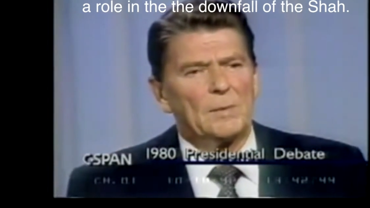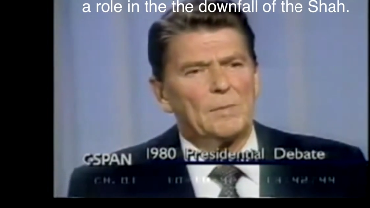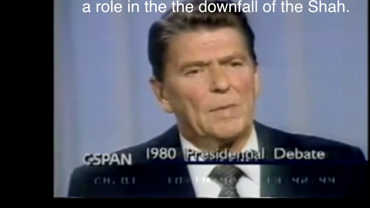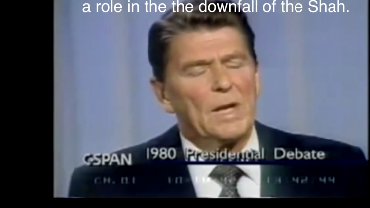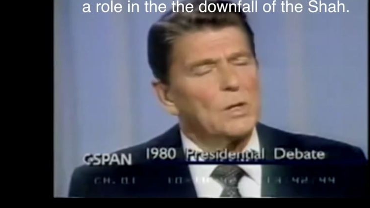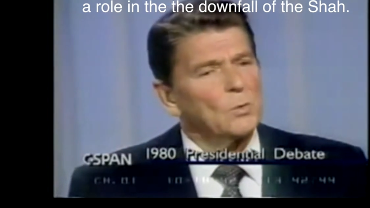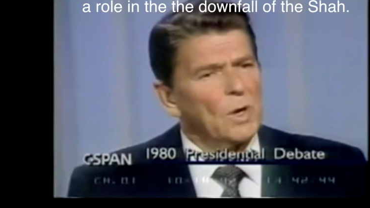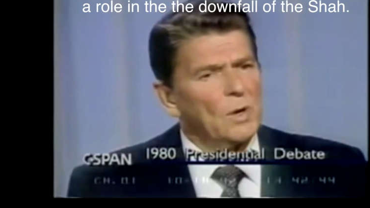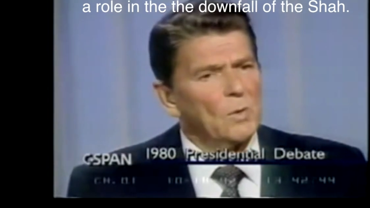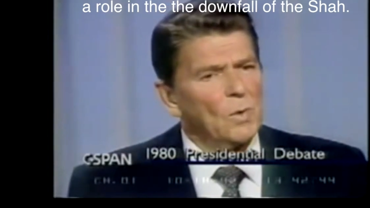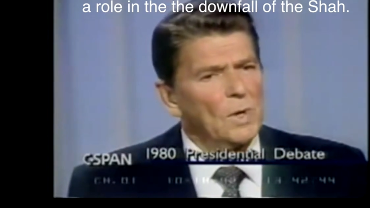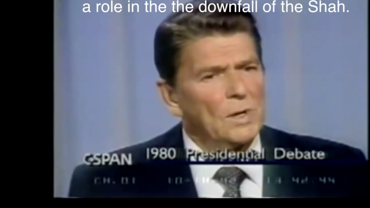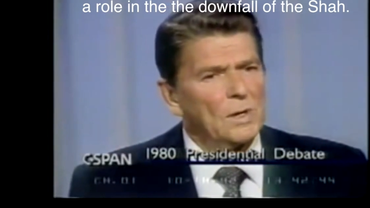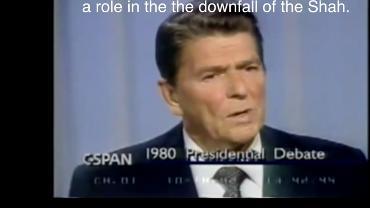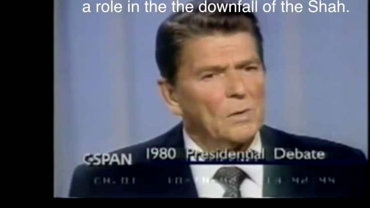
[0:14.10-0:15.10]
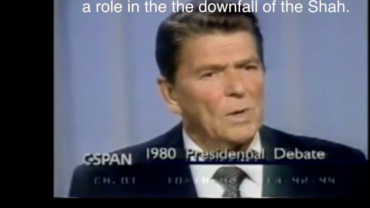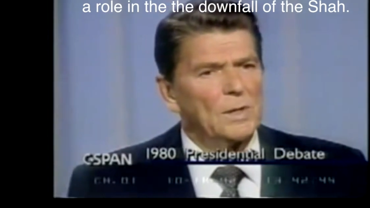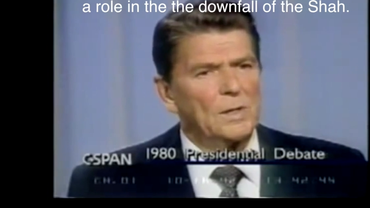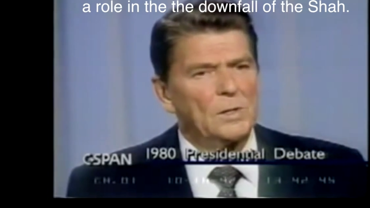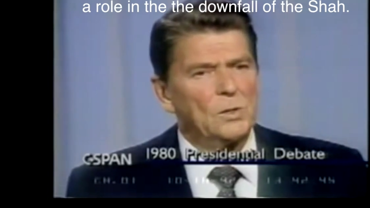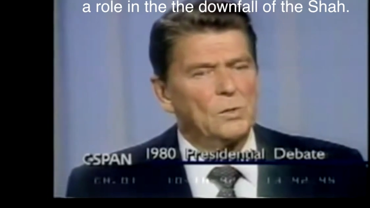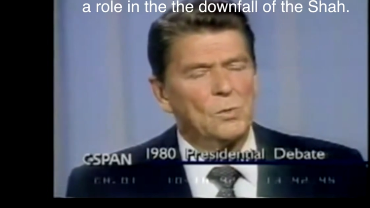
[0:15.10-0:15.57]
makes one wonder
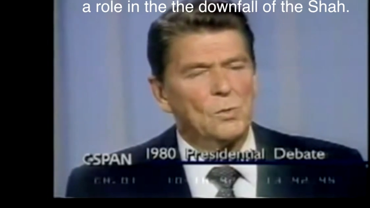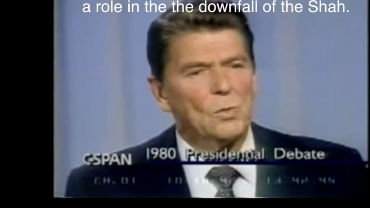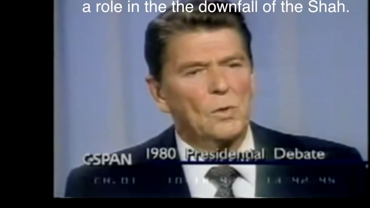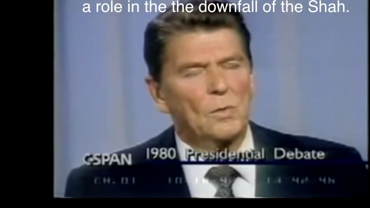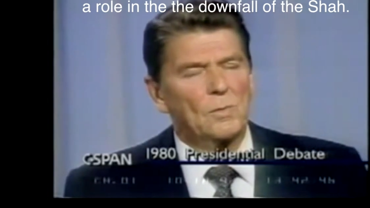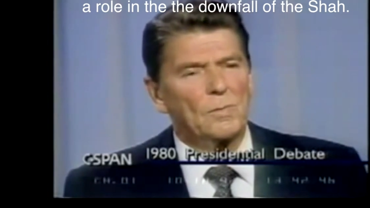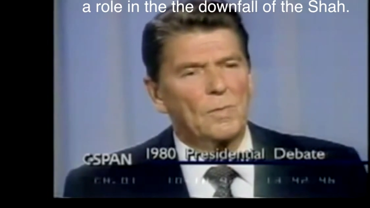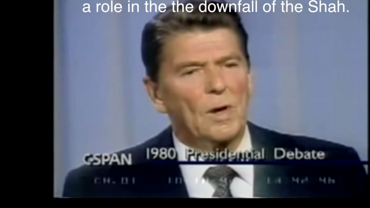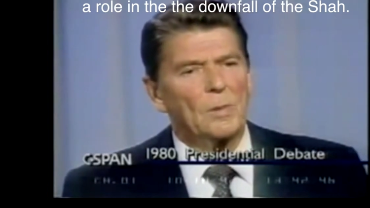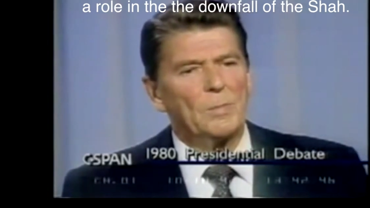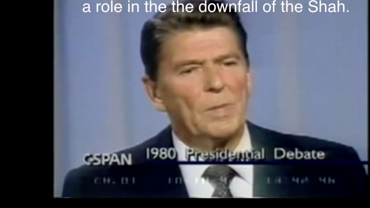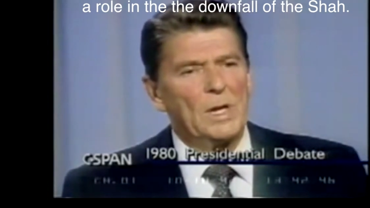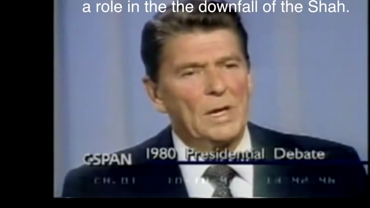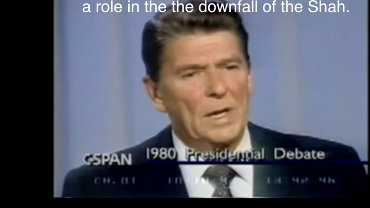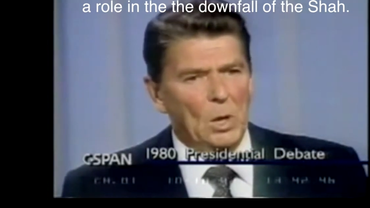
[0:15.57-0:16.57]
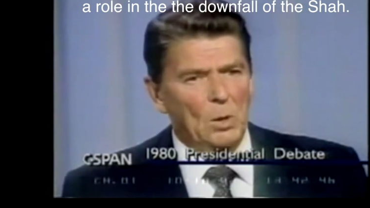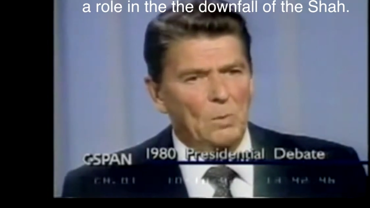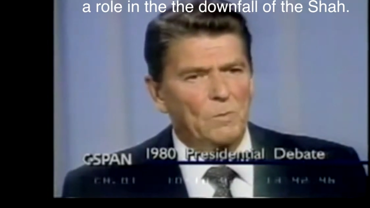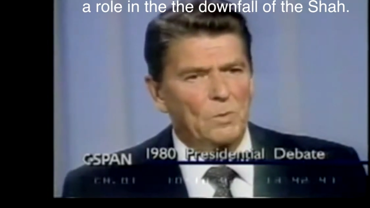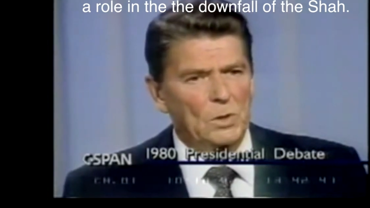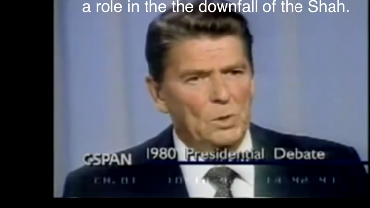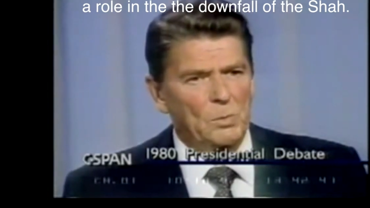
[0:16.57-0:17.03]
whether you are being
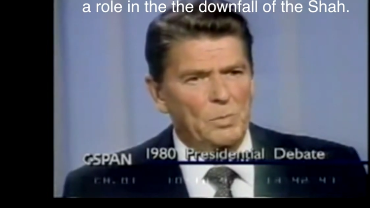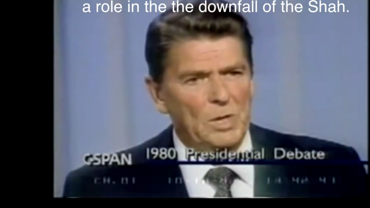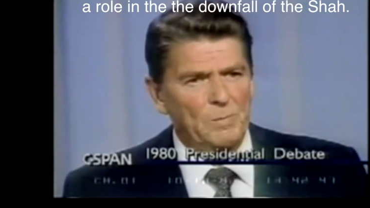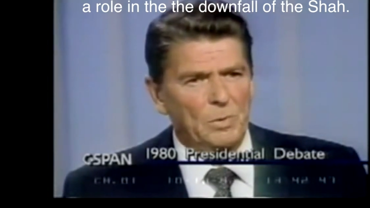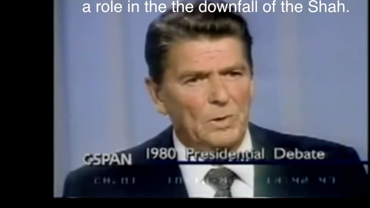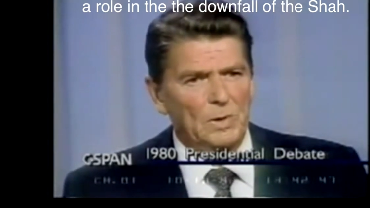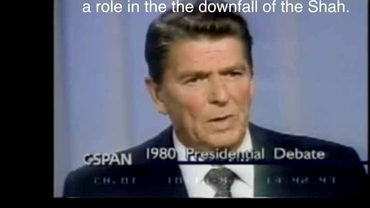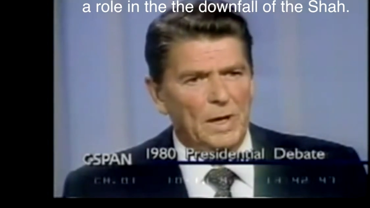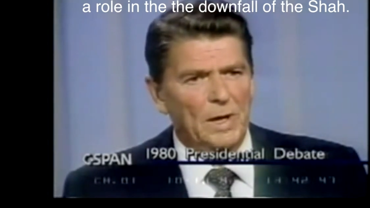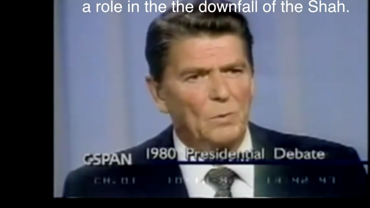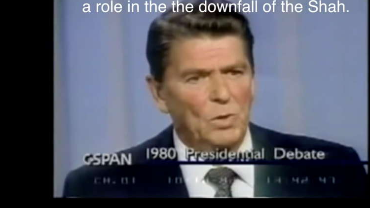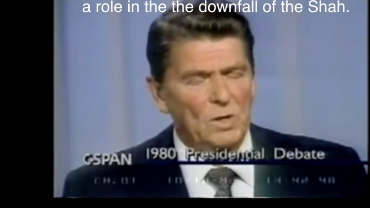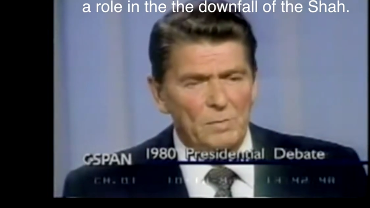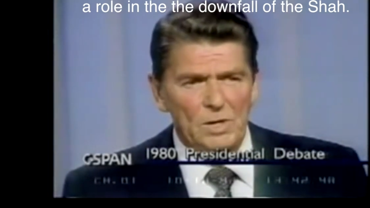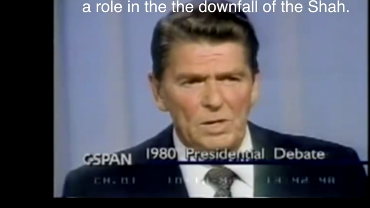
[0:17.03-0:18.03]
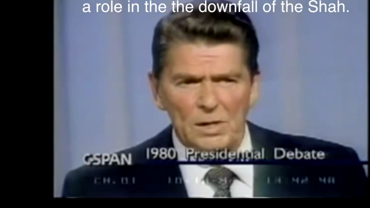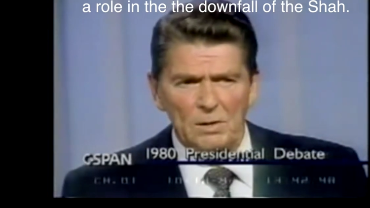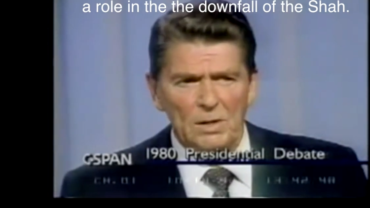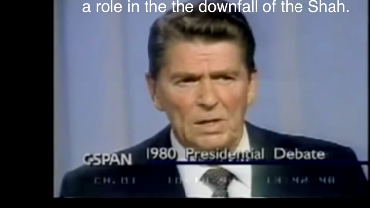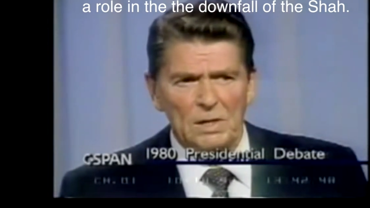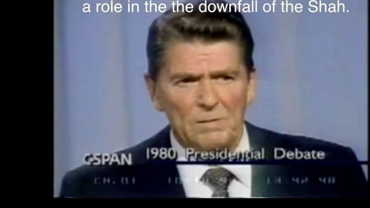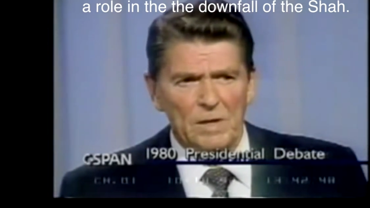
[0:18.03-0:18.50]
helpful to the people. And we've been
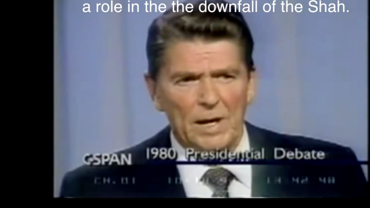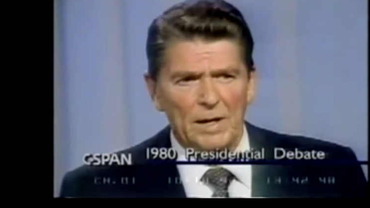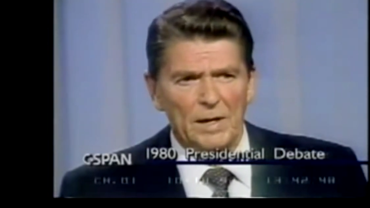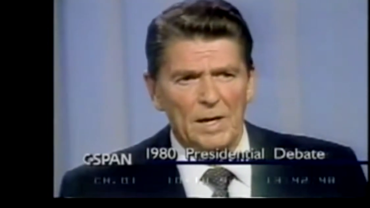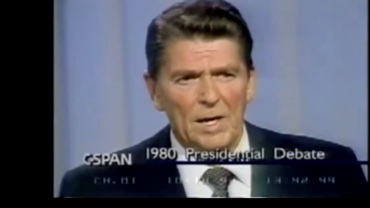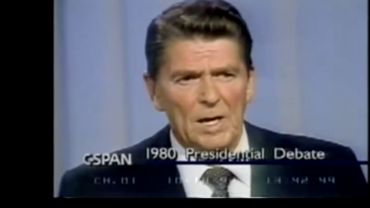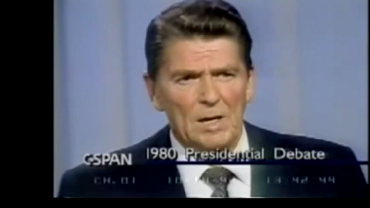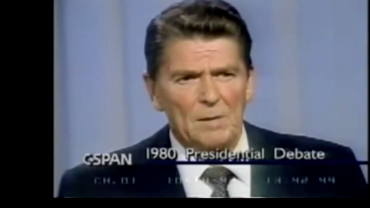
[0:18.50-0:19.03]
guilty of that.